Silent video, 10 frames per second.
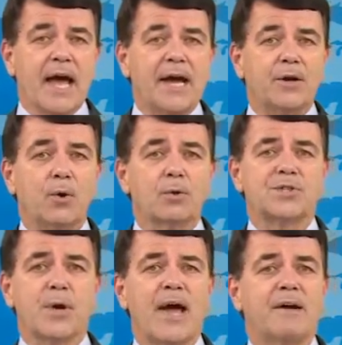and
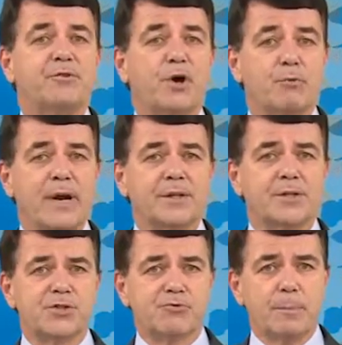also have direct
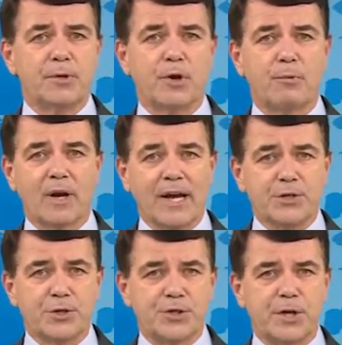distributor
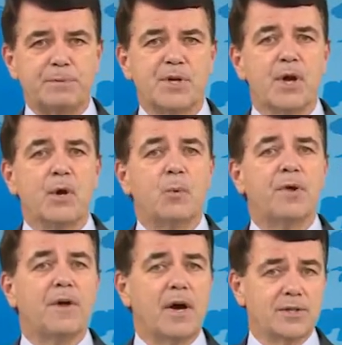relationships
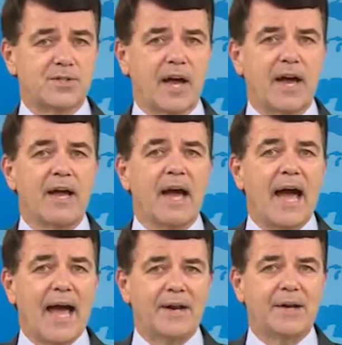with OSE
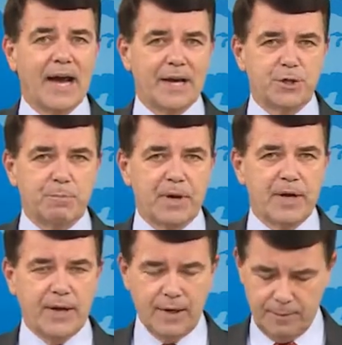and
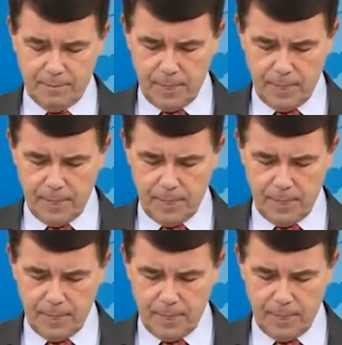HP.